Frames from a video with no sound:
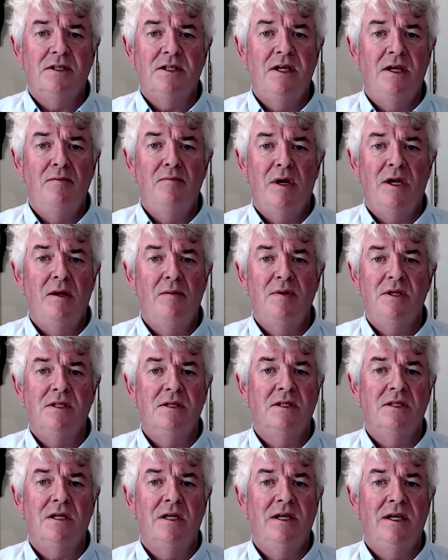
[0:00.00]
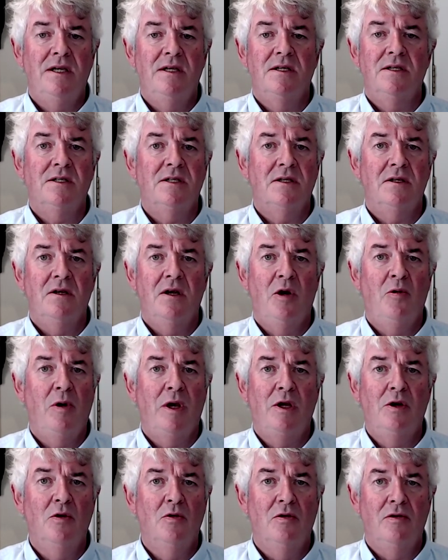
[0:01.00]
see many business leaders who
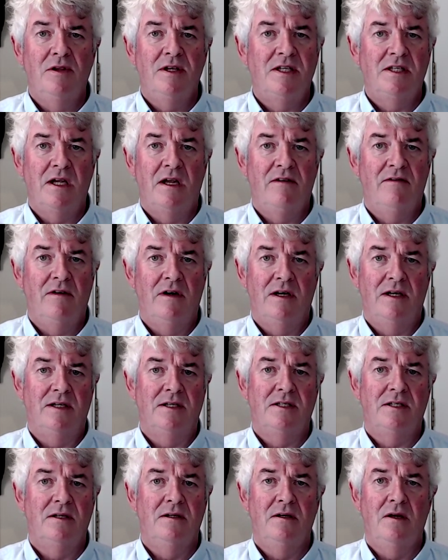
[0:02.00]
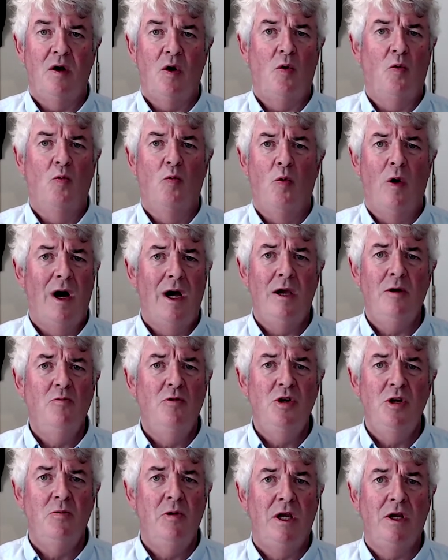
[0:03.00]
ignore this advice. Why
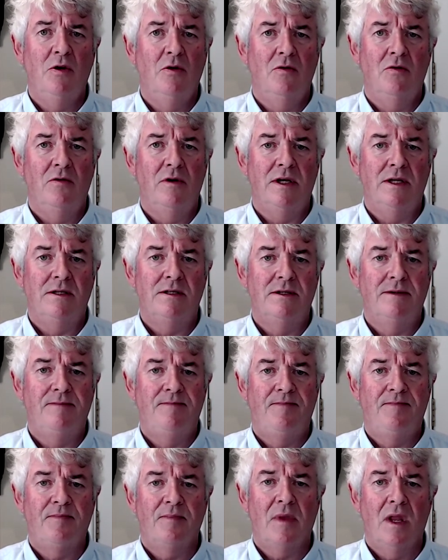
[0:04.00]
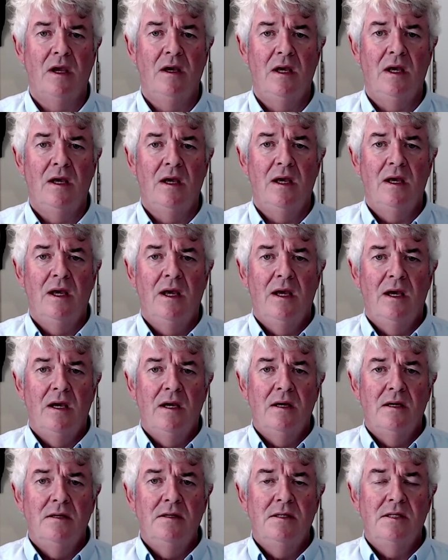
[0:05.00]
would you ignore it?
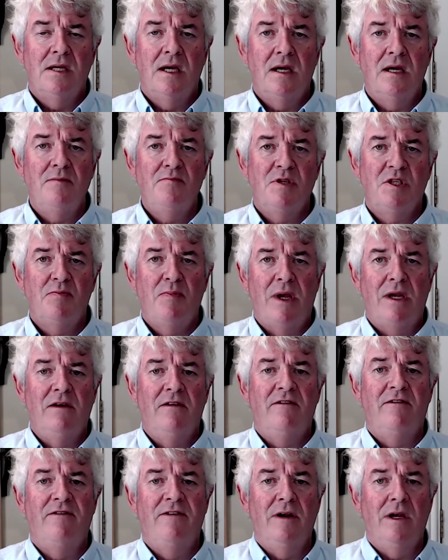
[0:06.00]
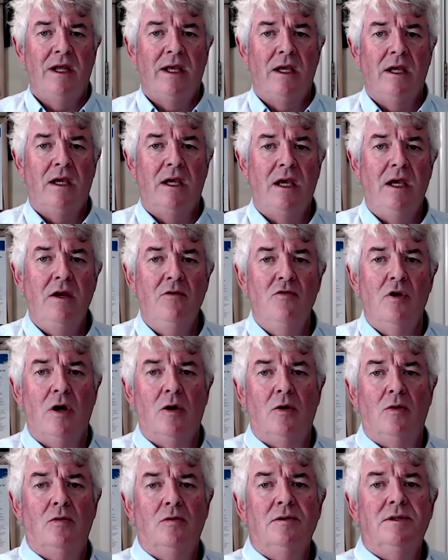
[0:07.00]
Time spent filling key
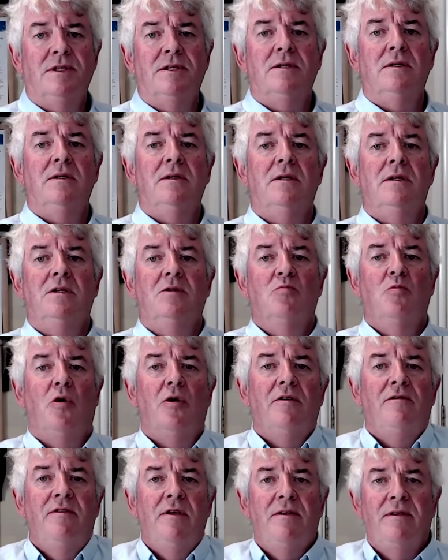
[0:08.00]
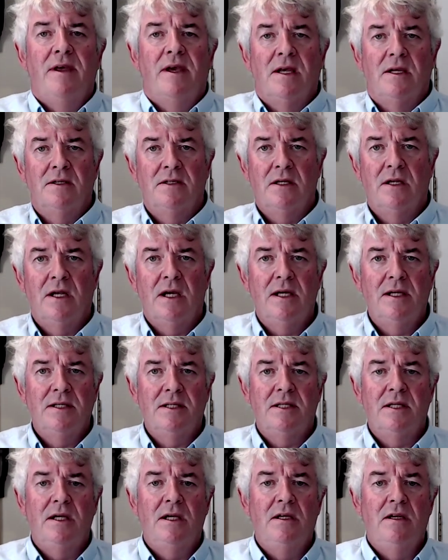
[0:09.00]
roles is one of the things that I
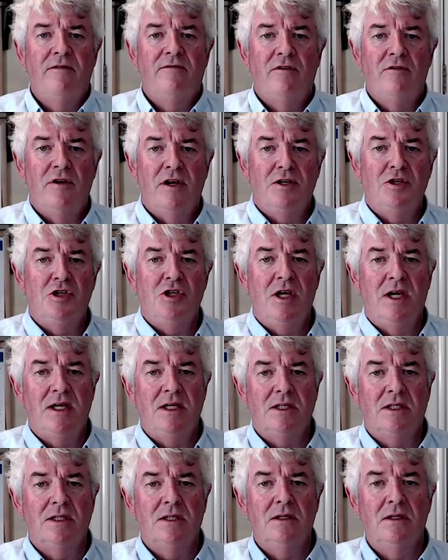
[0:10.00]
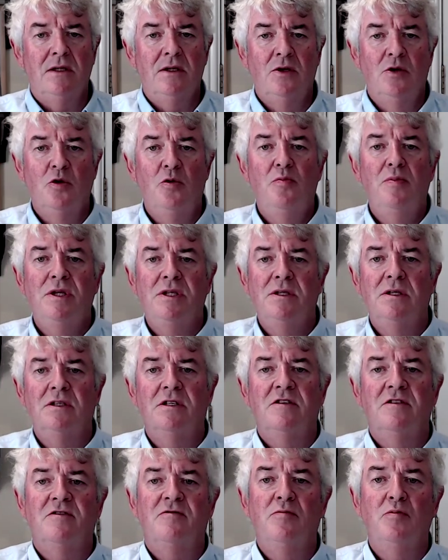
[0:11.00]
see differentiates good
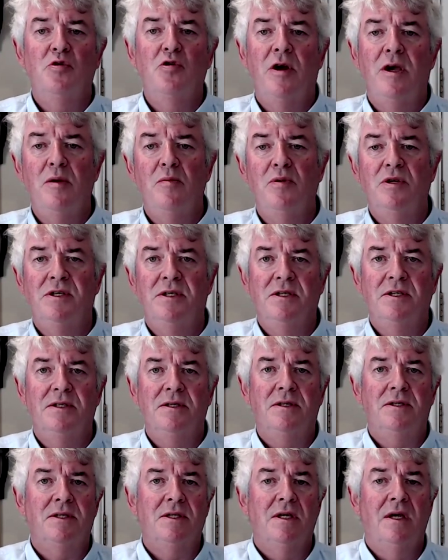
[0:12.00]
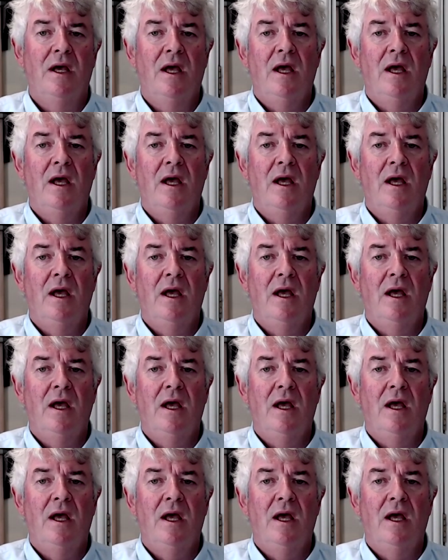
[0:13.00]
businesses from great businesses.